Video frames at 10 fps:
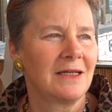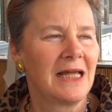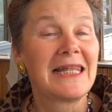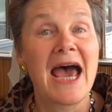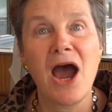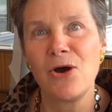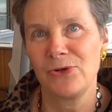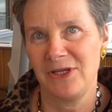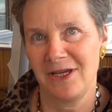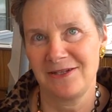
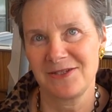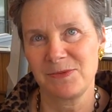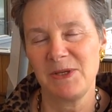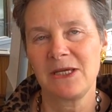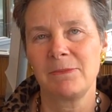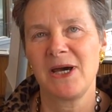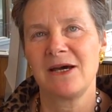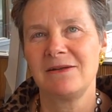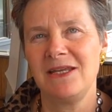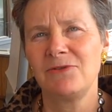allowed yet to speak
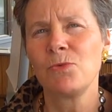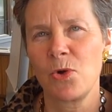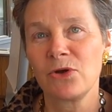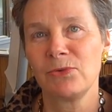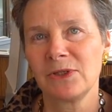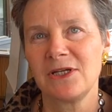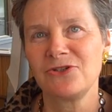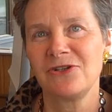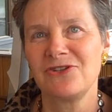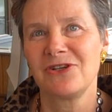about even work
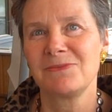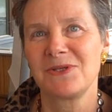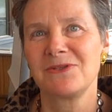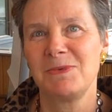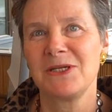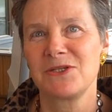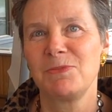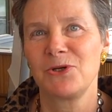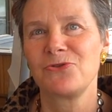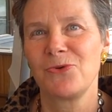relationships as being a
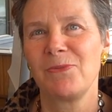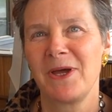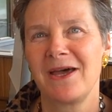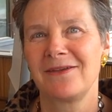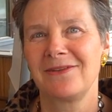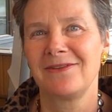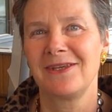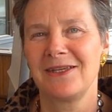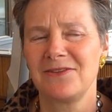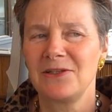spiritual path. I
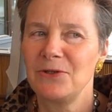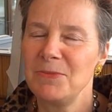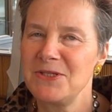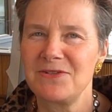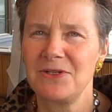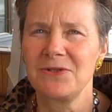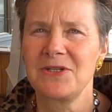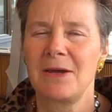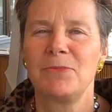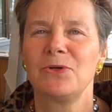think it's a little bit still
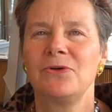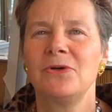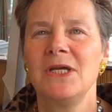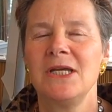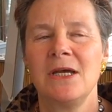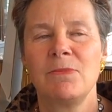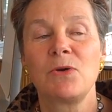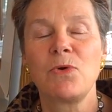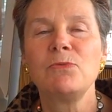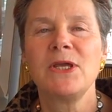taboo.
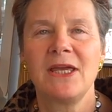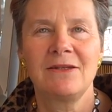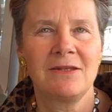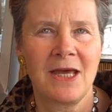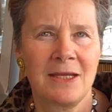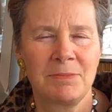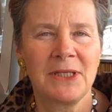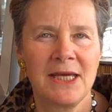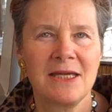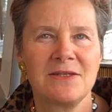But when we get to that
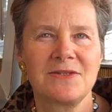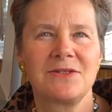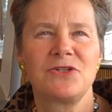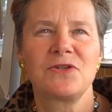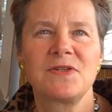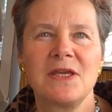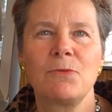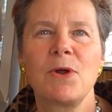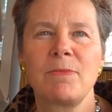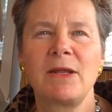place, just
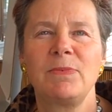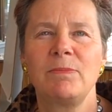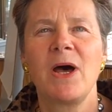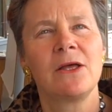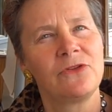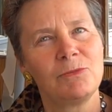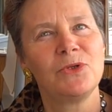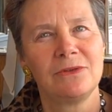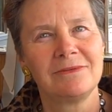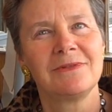think what might be
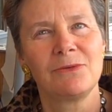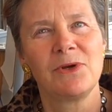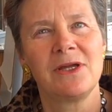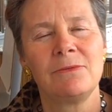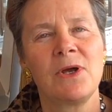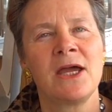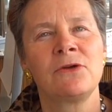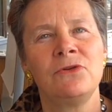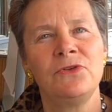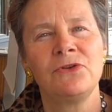possible when I
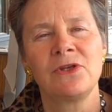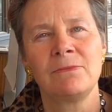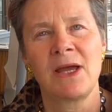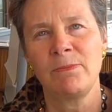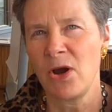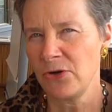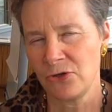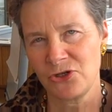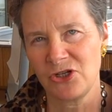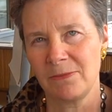could view that my
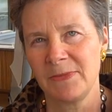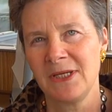partnership